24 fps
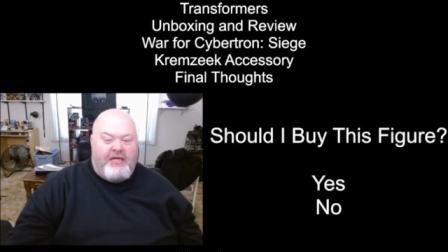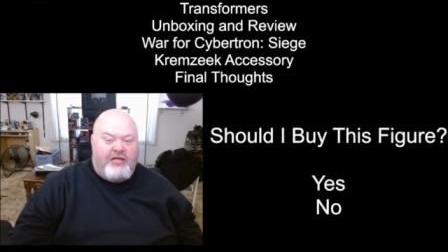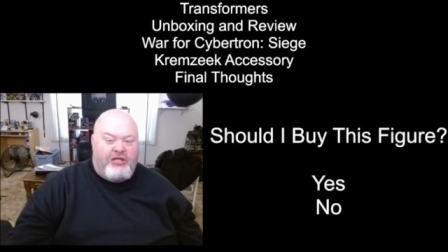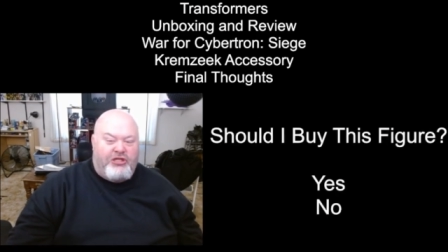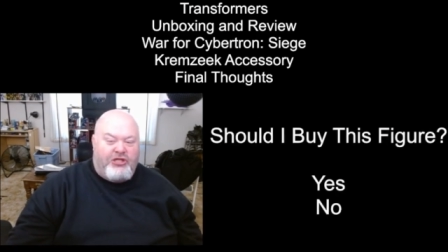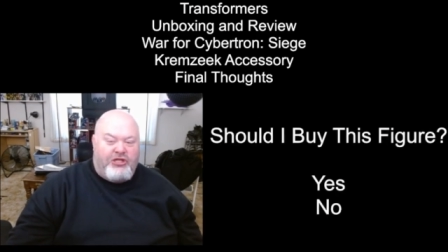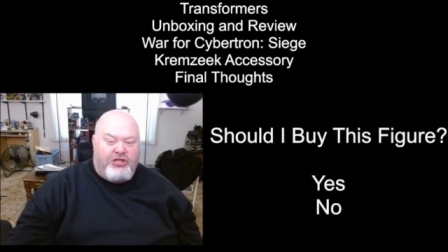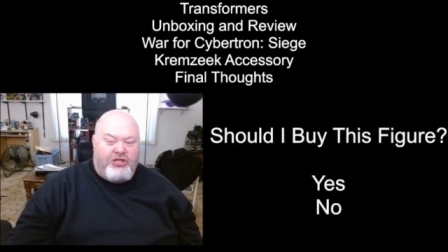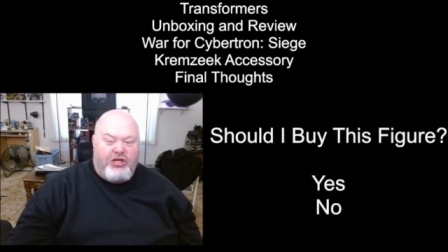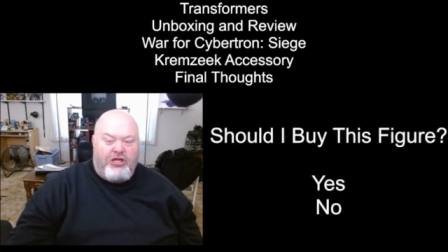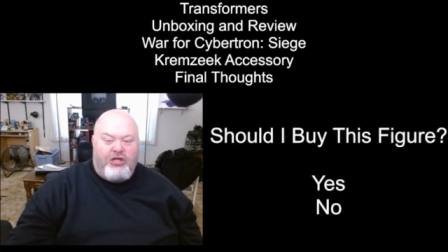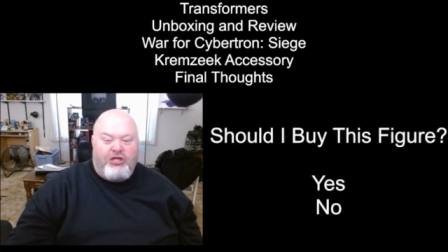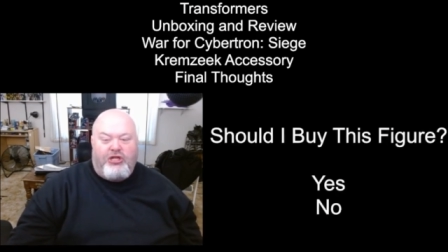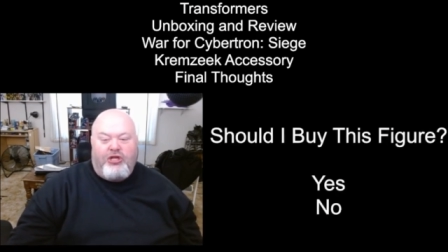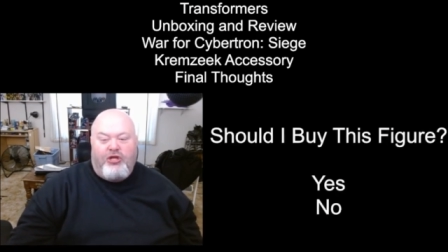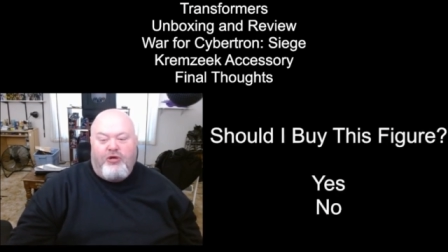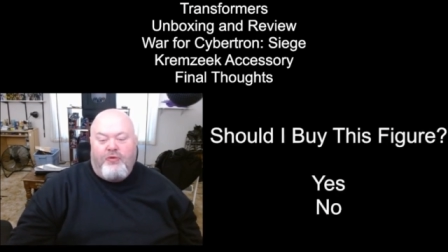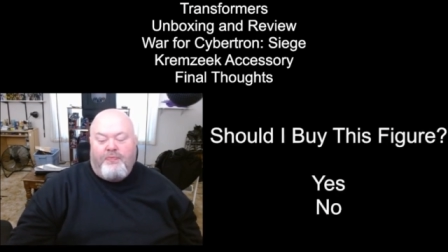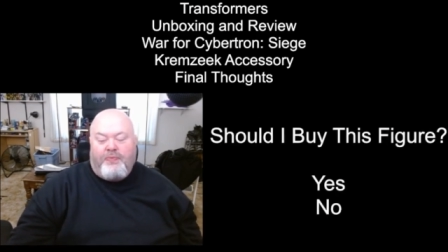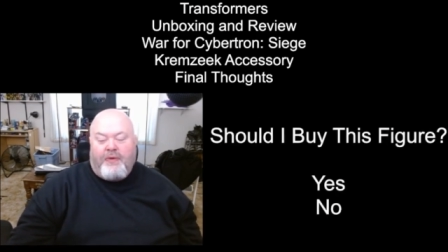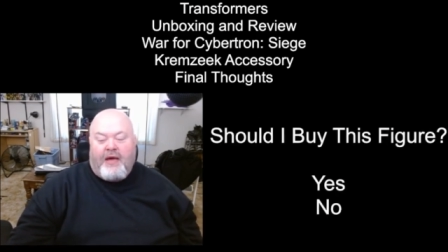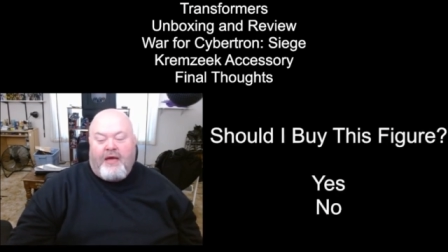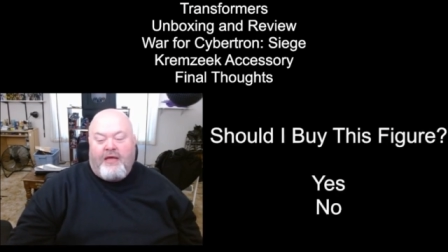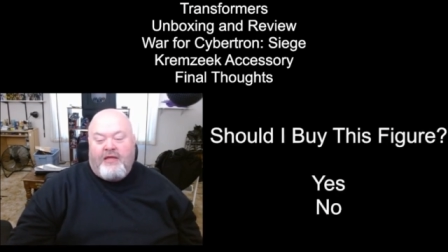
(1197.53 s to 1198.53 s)
should you
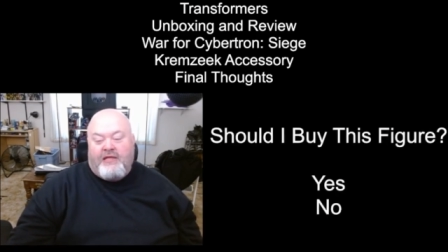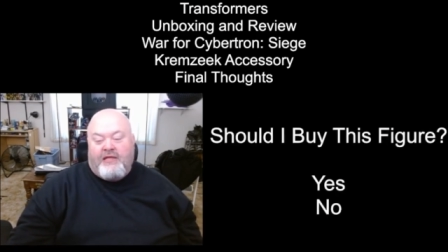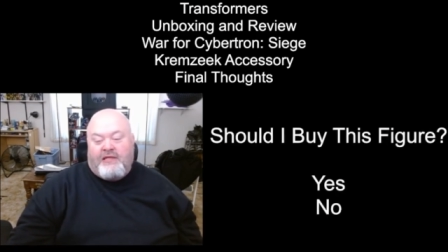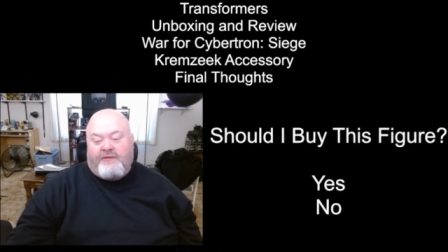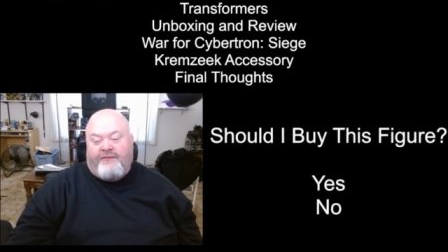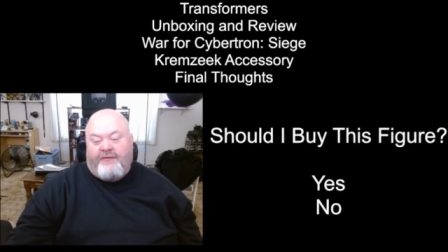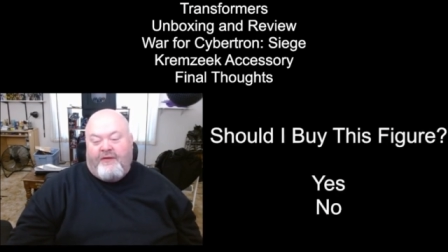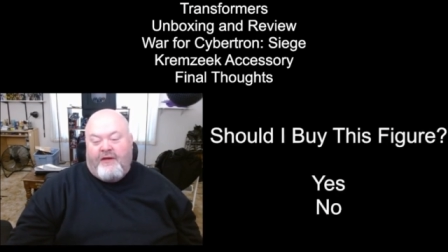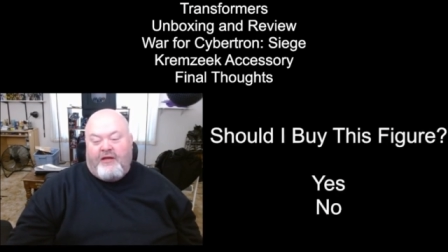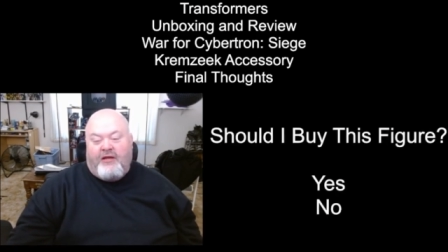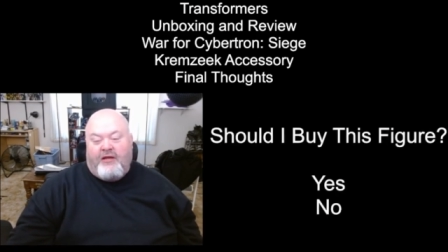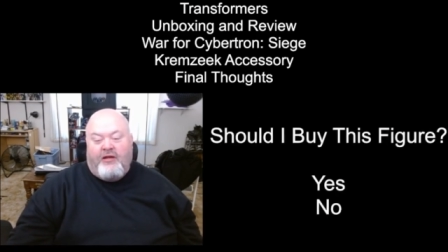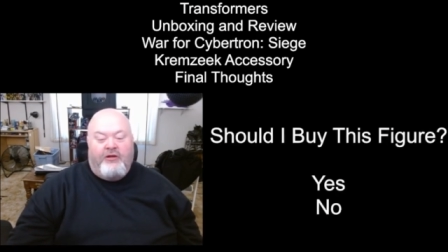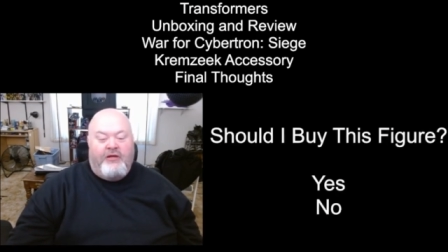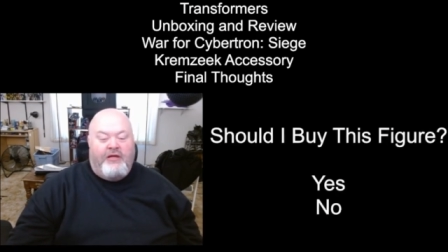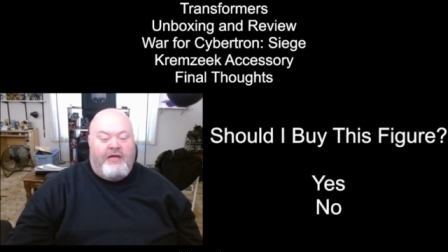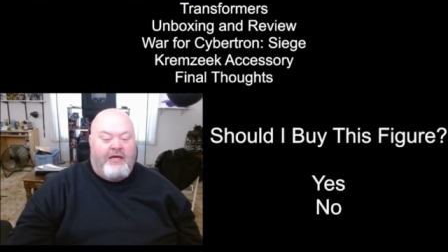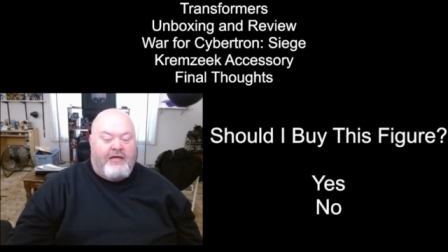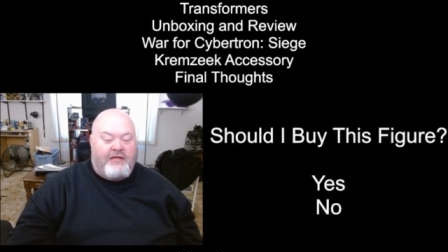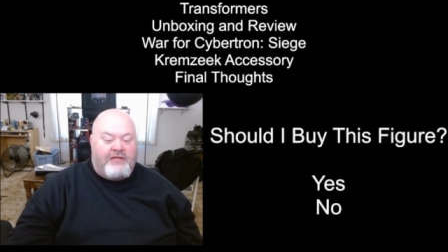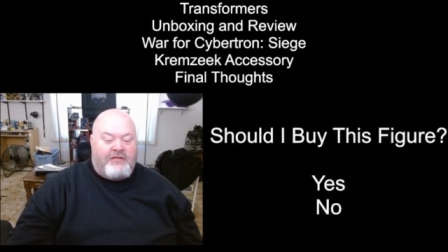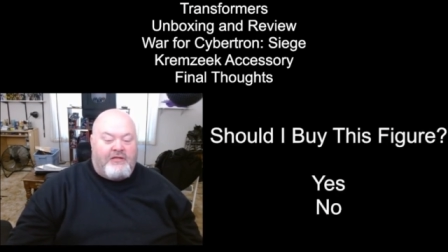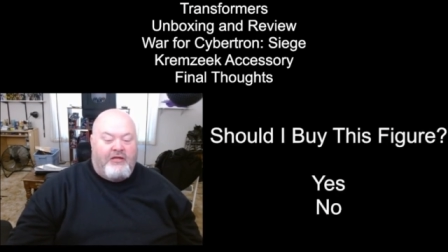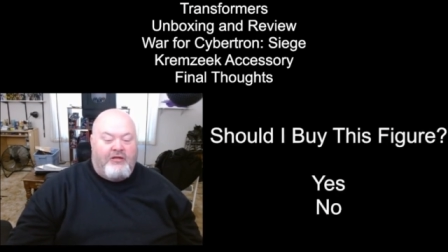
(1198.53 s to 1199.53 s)
buy this figure
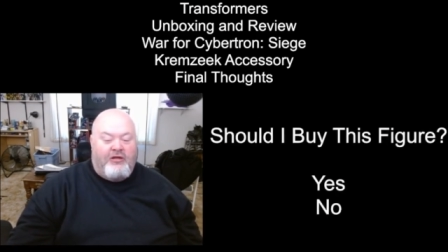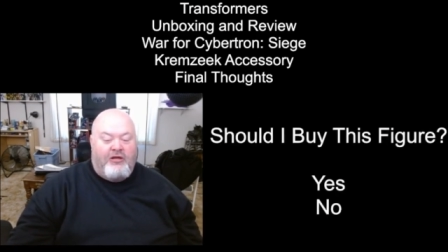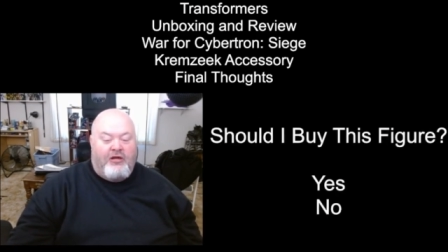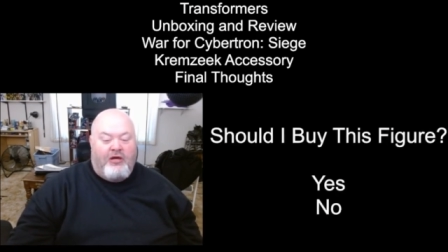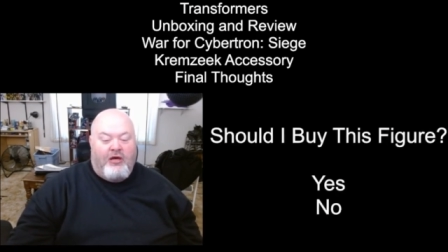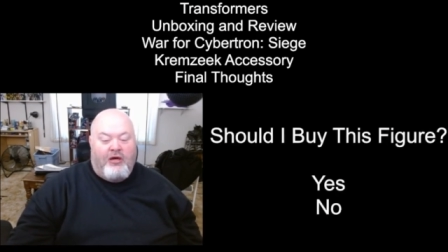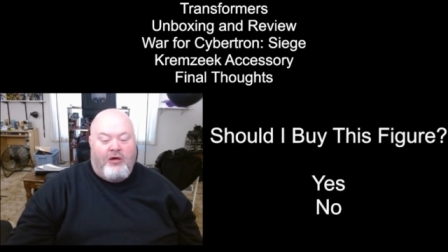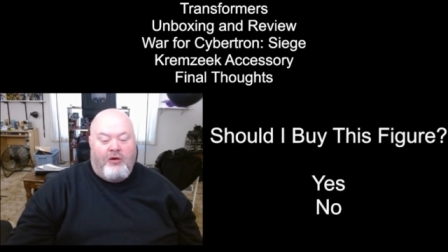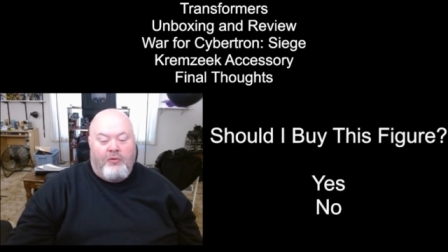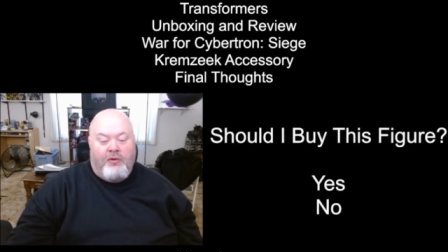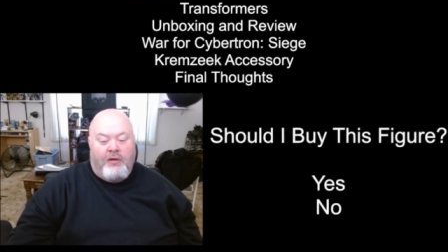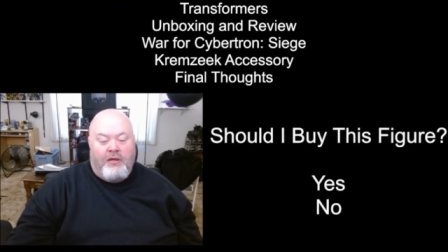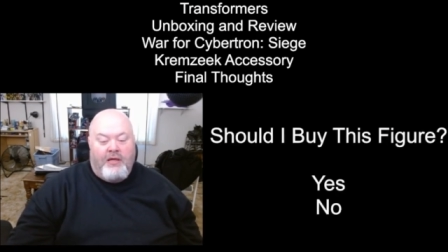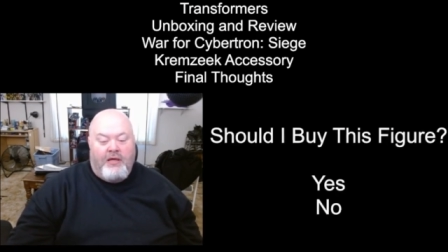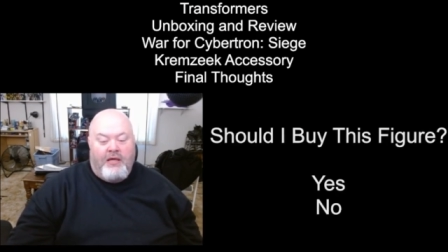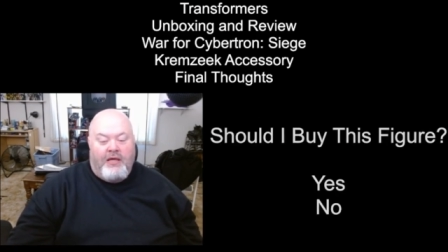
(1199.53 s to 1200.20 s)
yes and no?